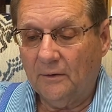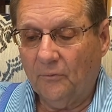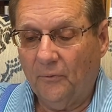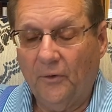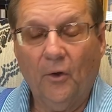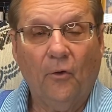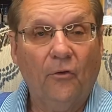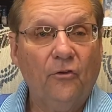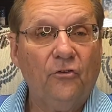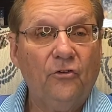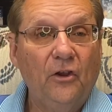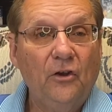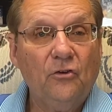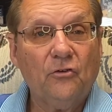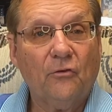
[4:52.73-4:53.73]
We know the
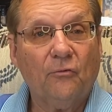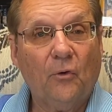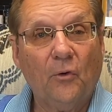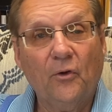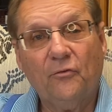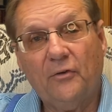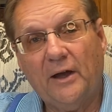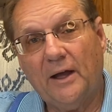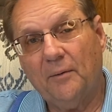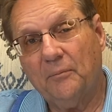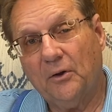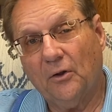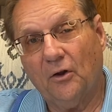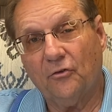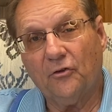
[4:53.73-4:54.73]
cities are fortified
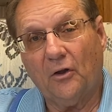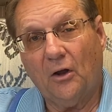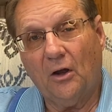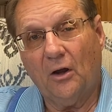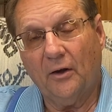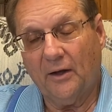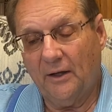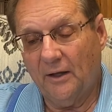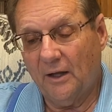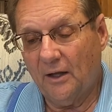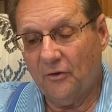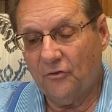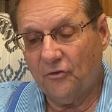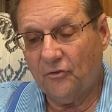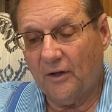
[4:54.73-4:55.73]
because
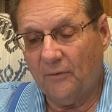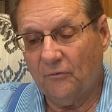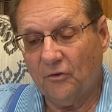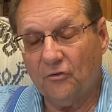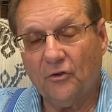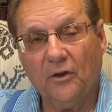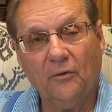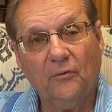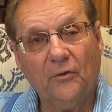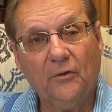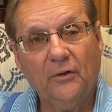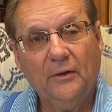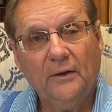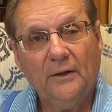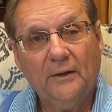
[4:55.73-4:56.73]
archaeologists have
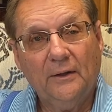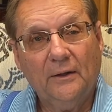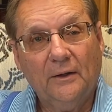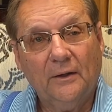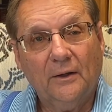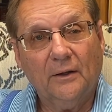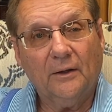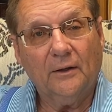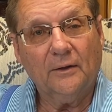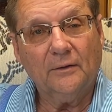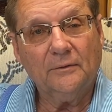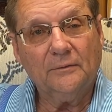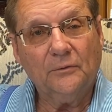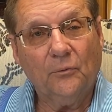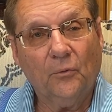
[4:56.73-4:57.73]
discovered
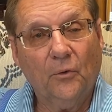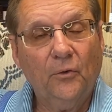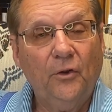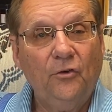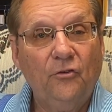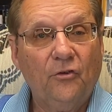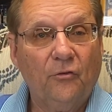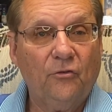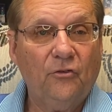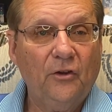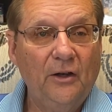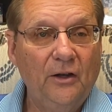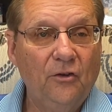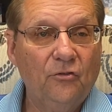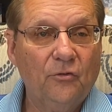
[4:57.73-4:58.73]
ruins of
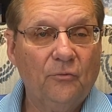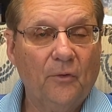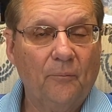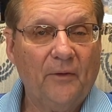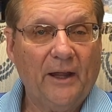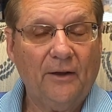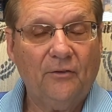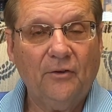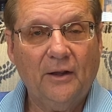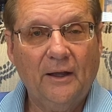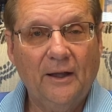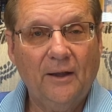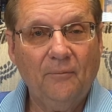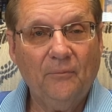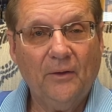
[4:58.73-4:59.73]
cities from that
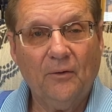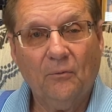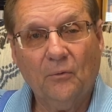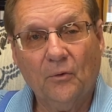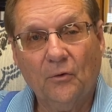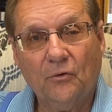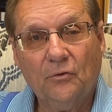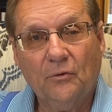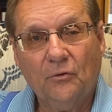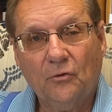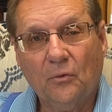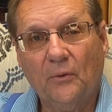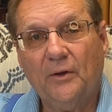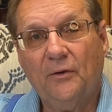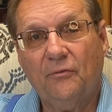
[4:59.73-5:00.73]
time that were
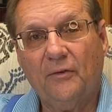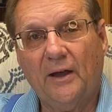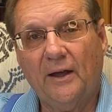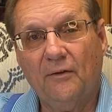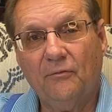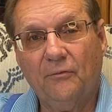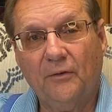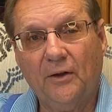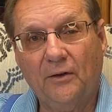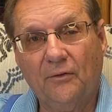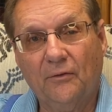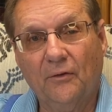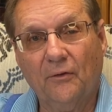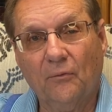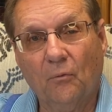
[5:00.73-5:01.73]
25
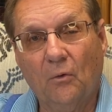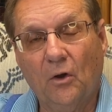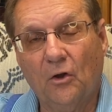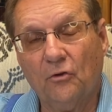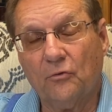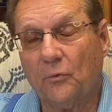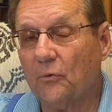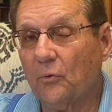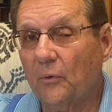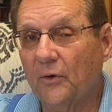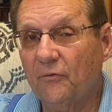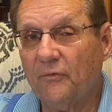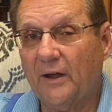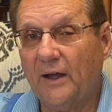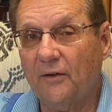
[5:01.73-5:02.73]
feet, the walls were
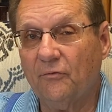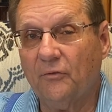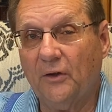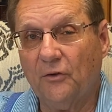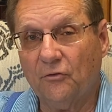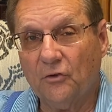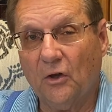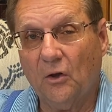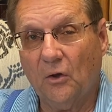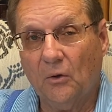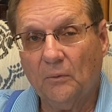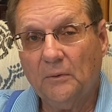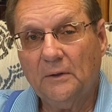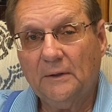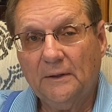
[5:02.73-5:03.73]
25 feet
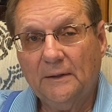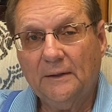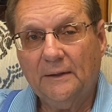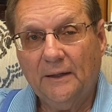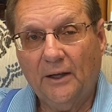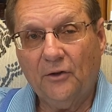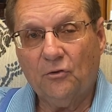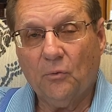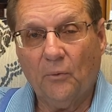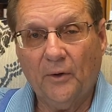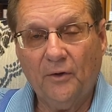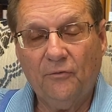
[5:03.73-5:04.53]
tall and 20